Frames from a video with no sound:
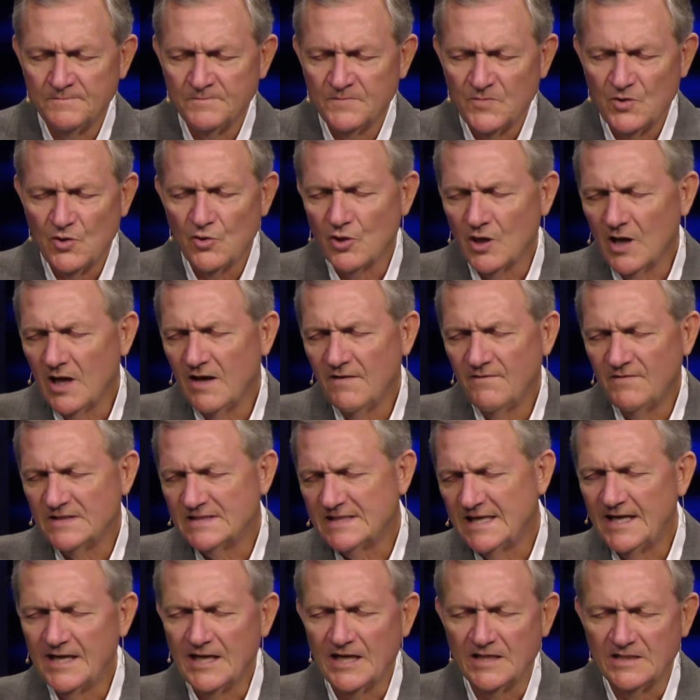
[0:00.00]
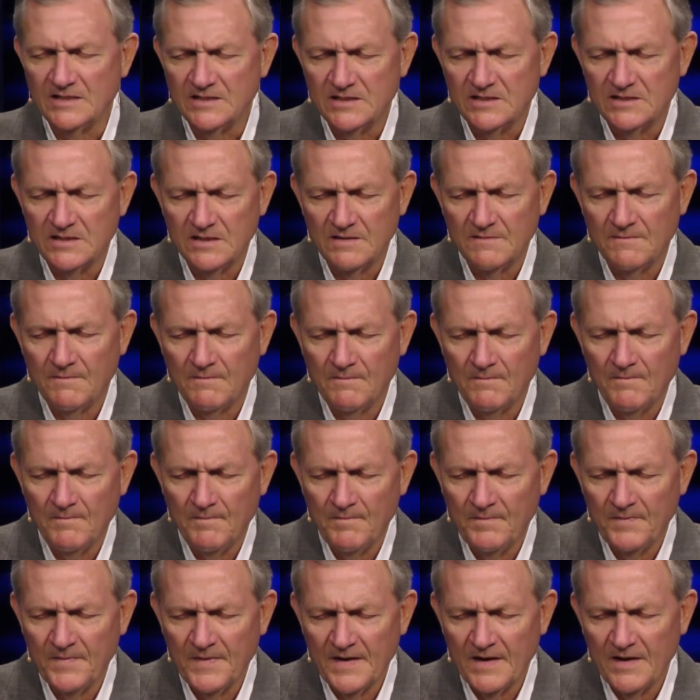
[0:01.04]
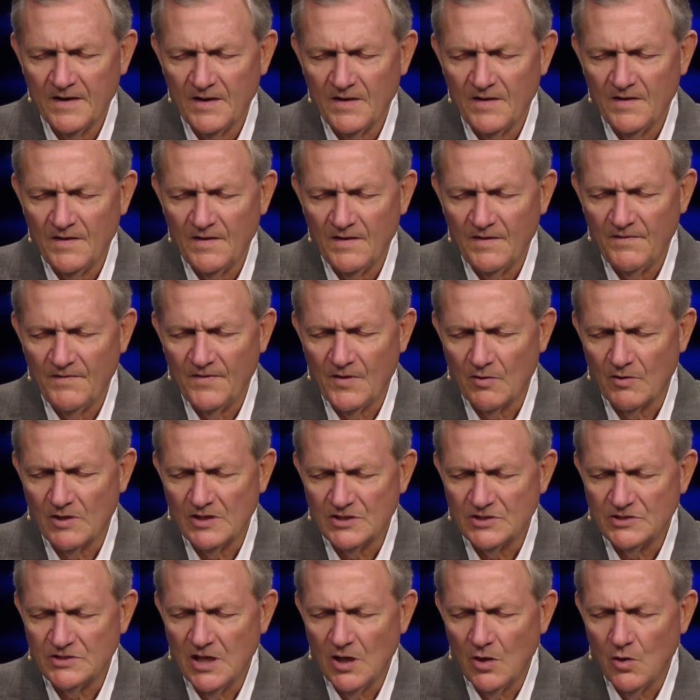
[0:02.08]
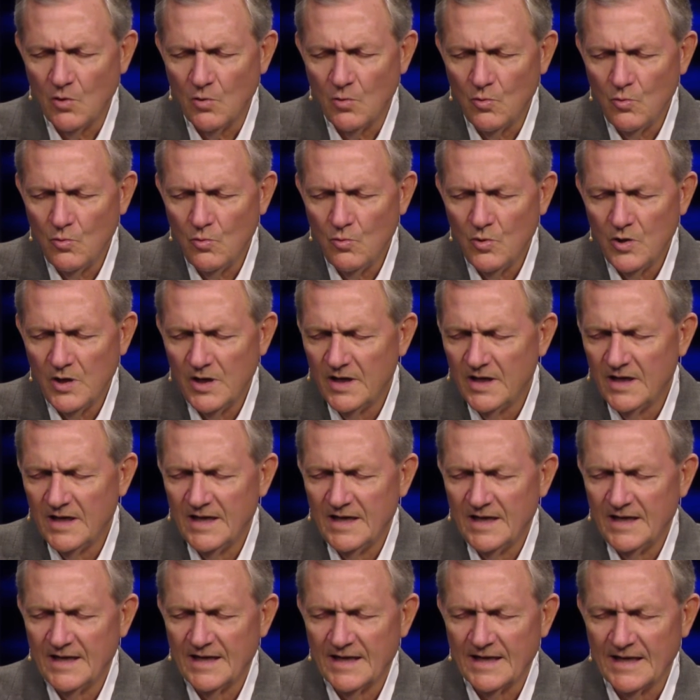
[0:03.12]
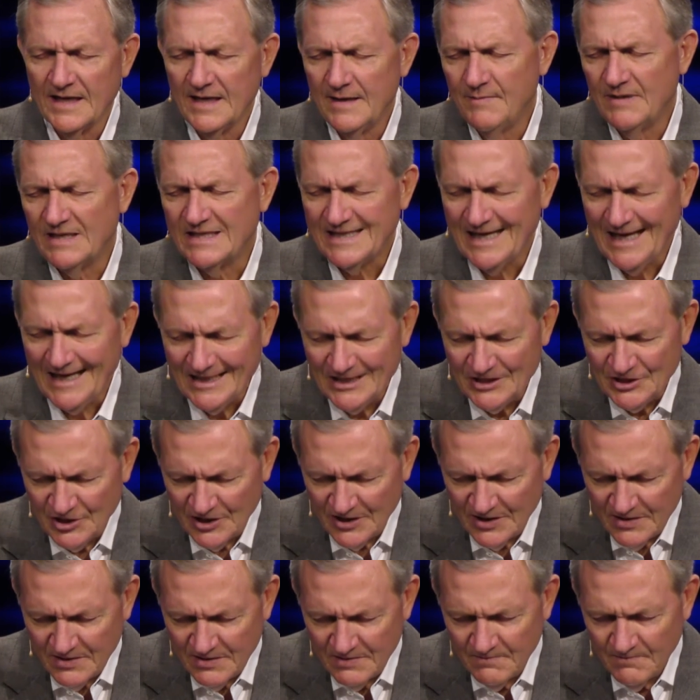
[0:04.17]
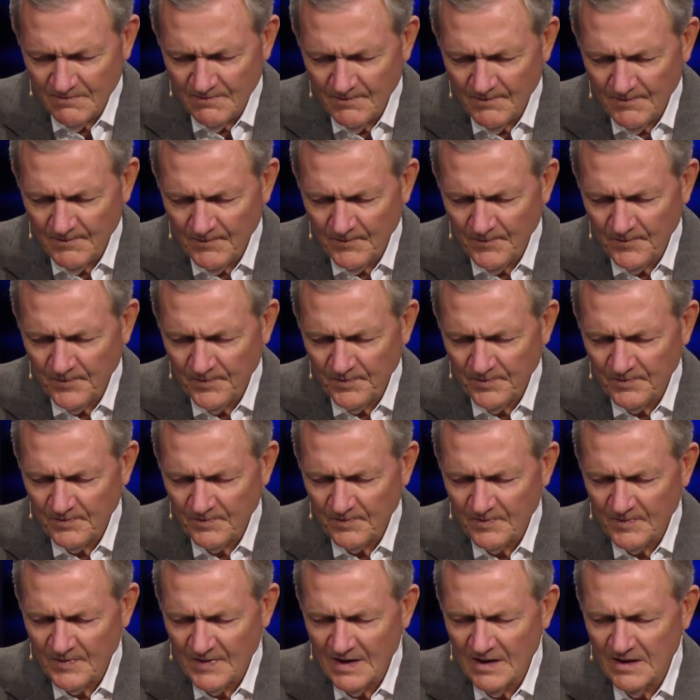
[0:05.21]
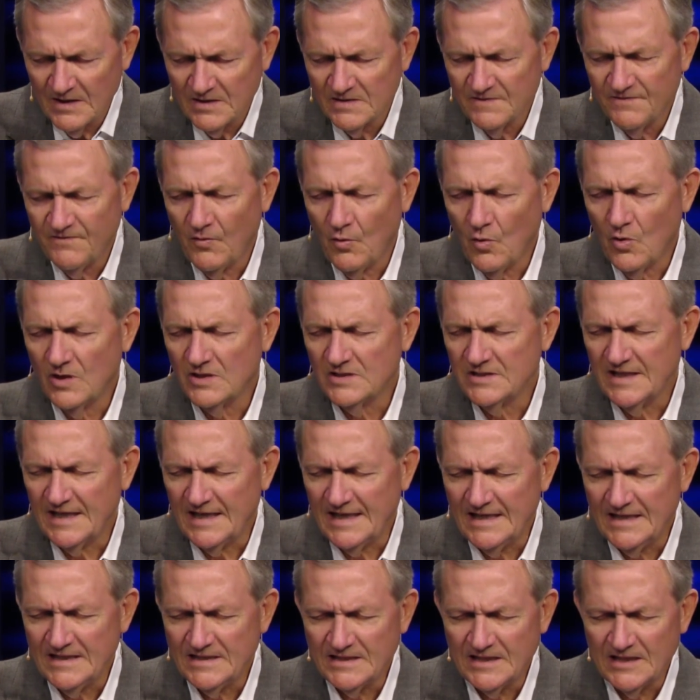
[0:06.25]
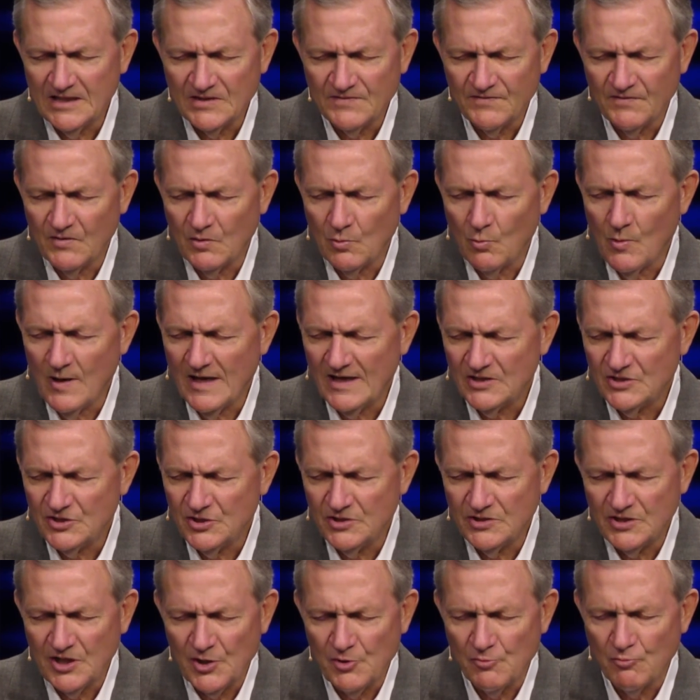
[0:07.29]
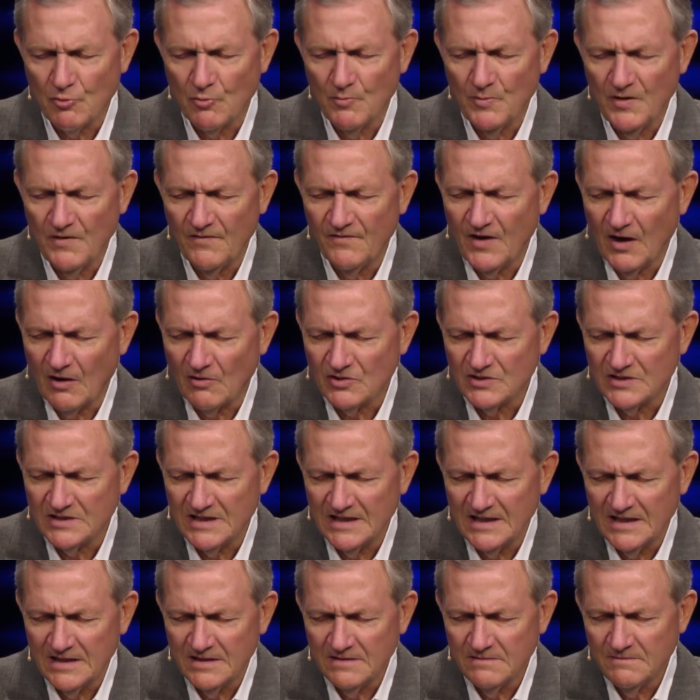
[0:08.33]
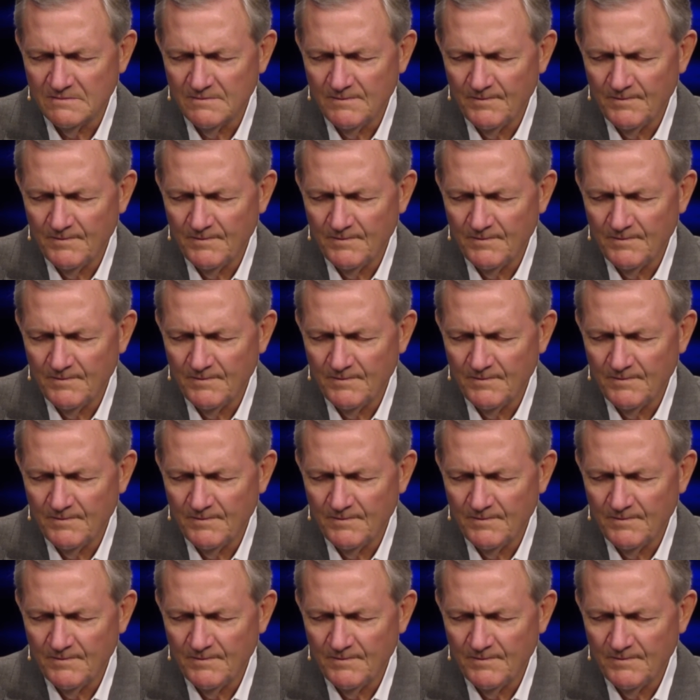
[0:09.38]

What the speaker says: Your love is endless. There is no limitation. Or as the east is from the west, you said you removed our sin.